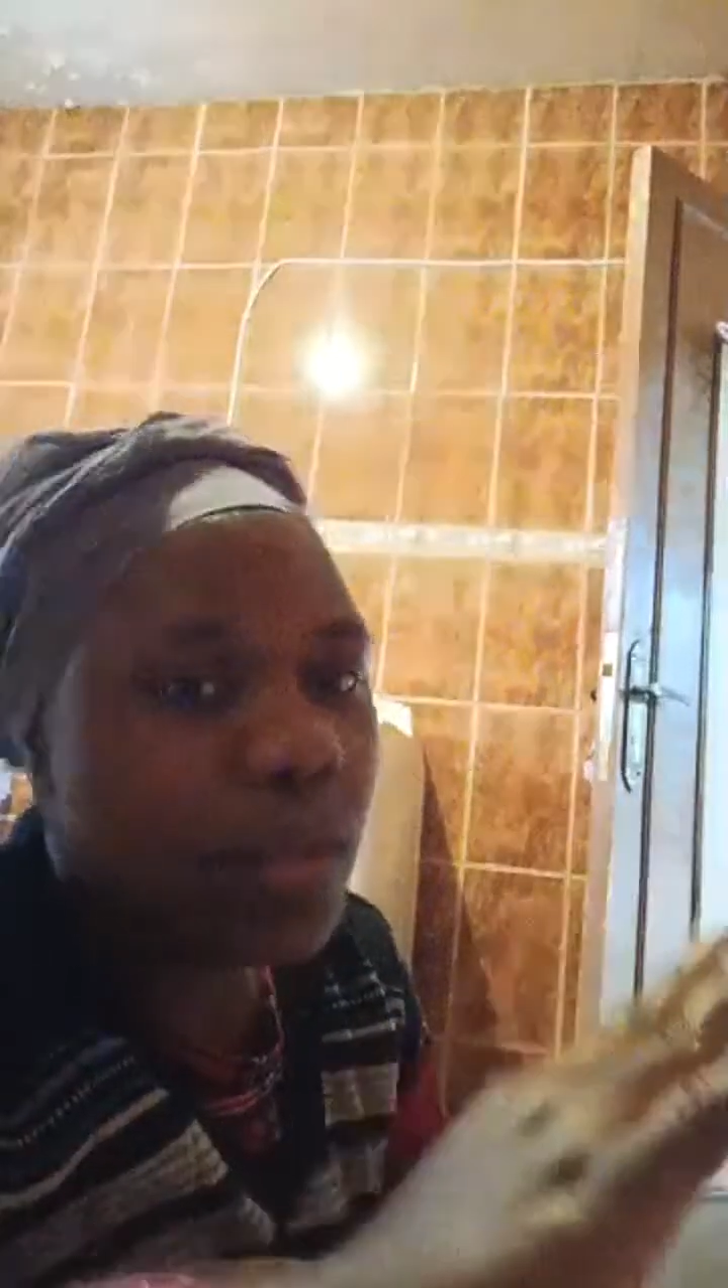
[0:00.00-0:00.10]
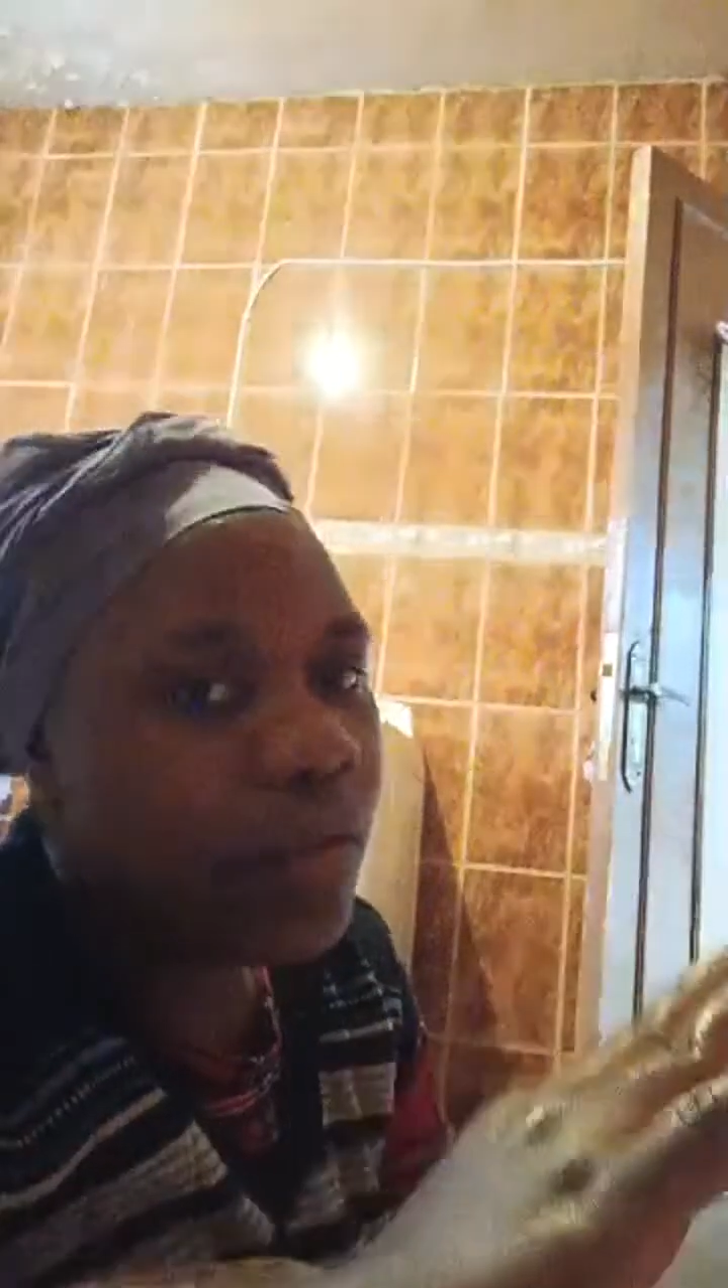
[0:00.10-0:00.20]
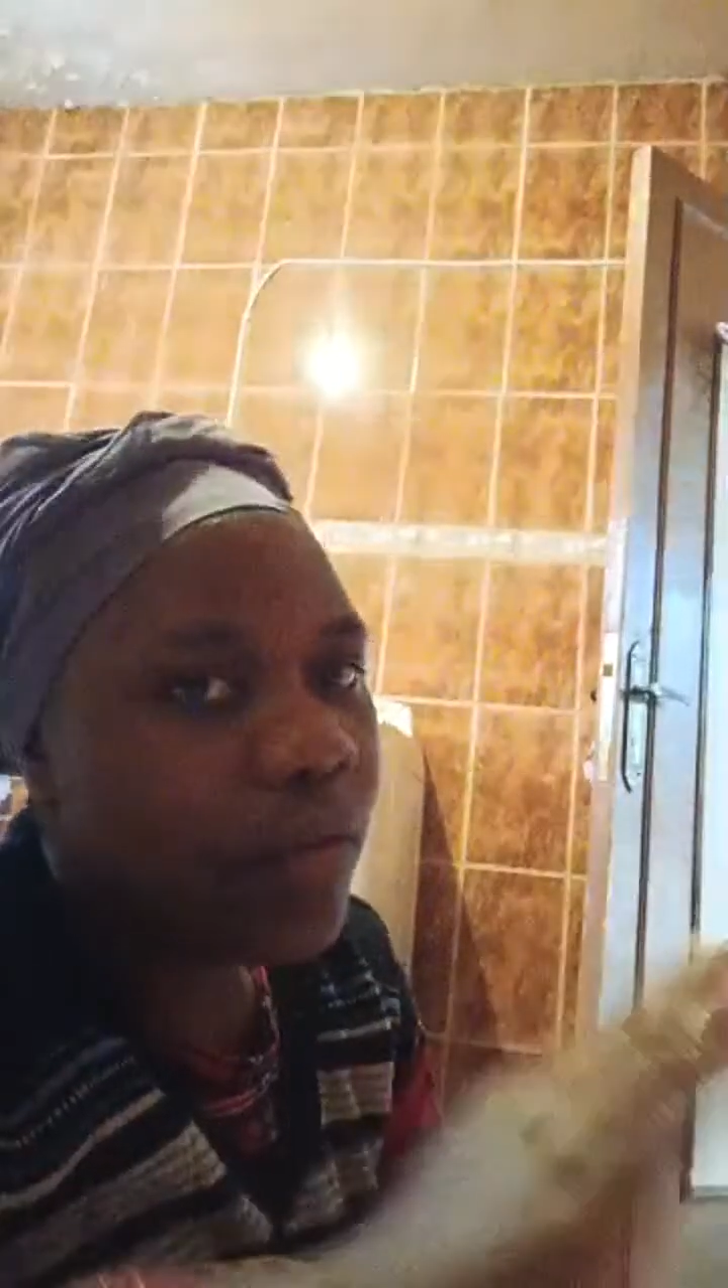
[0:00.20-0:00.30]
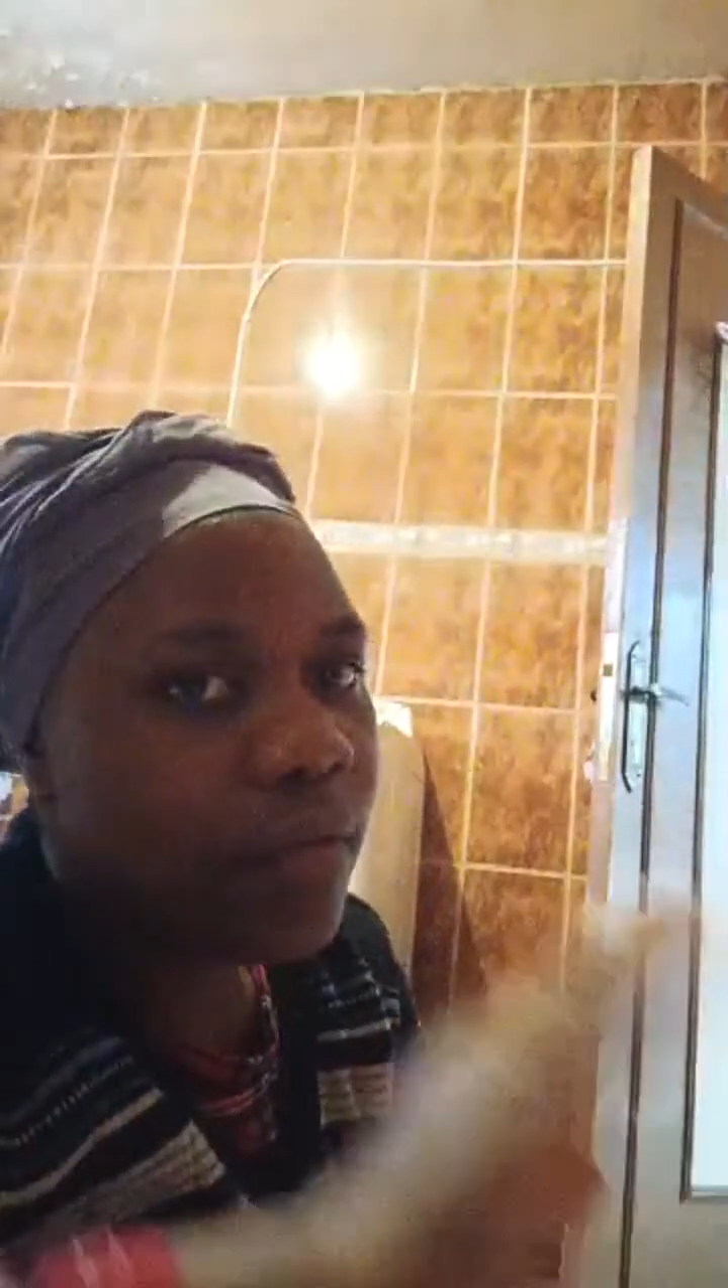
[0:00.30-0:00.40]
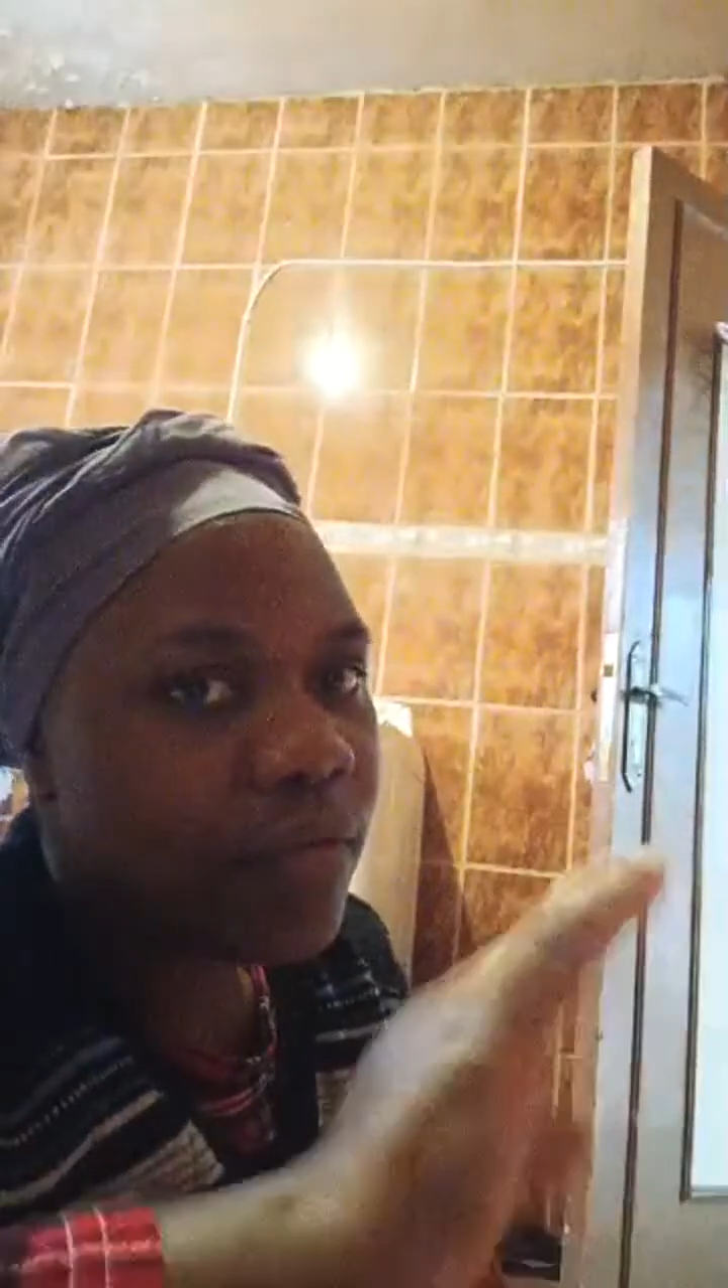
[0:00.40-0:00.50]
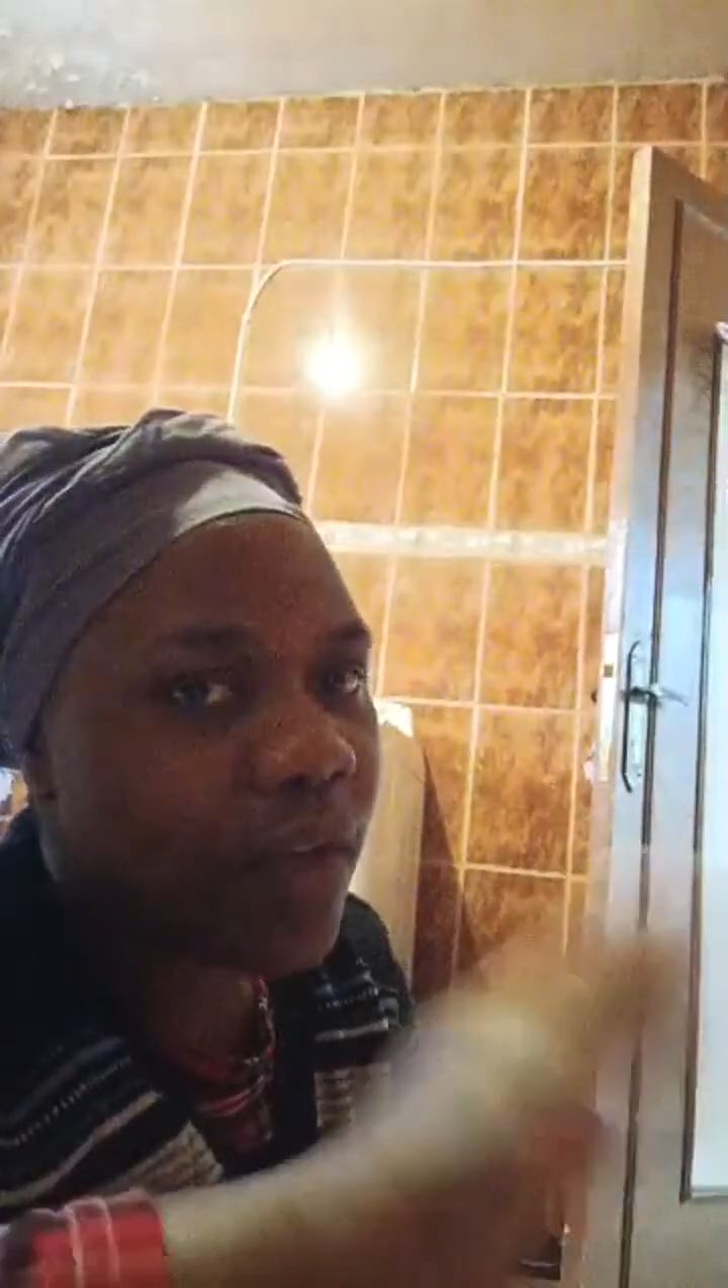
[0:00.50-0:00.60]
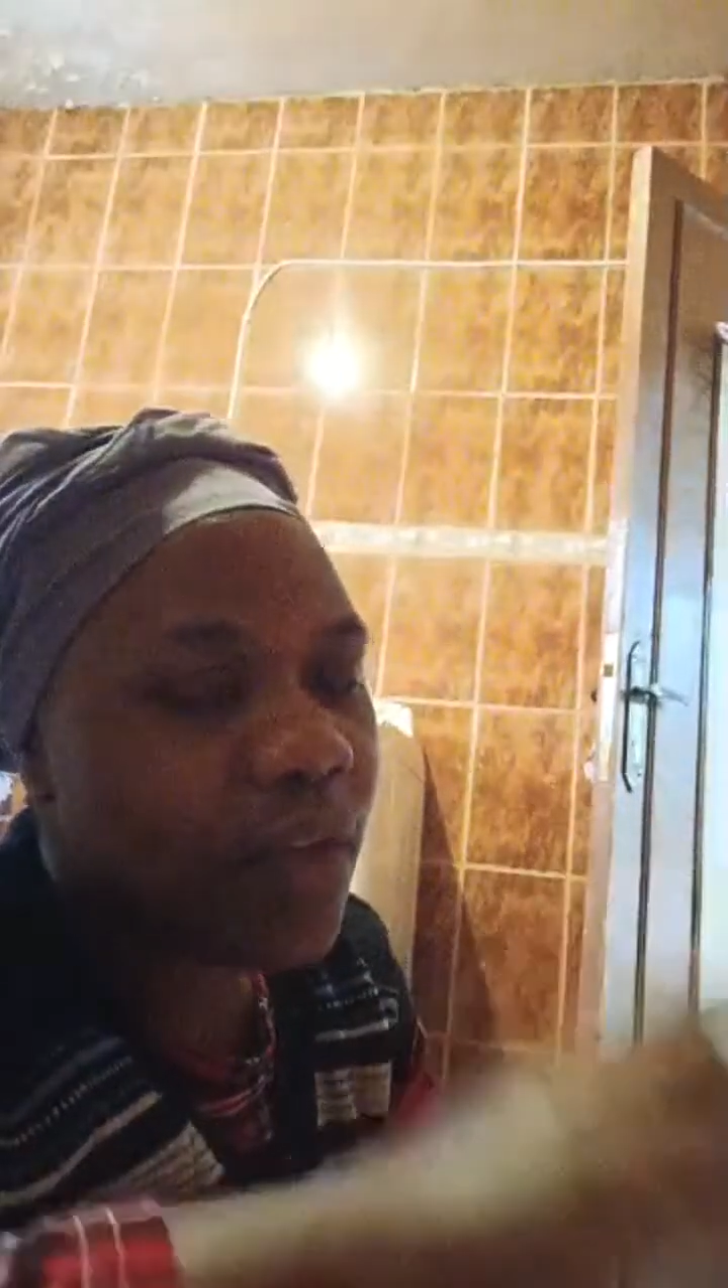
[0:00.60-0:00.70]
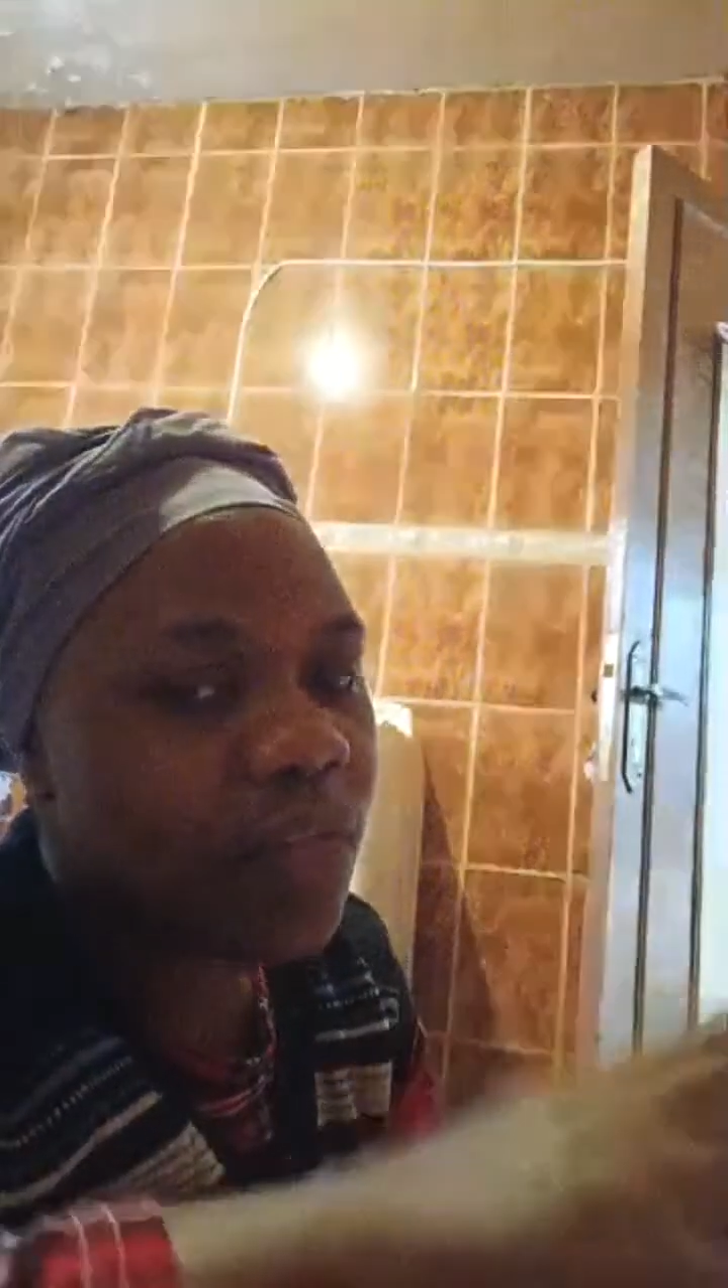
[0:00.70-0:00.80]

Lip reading: 5 to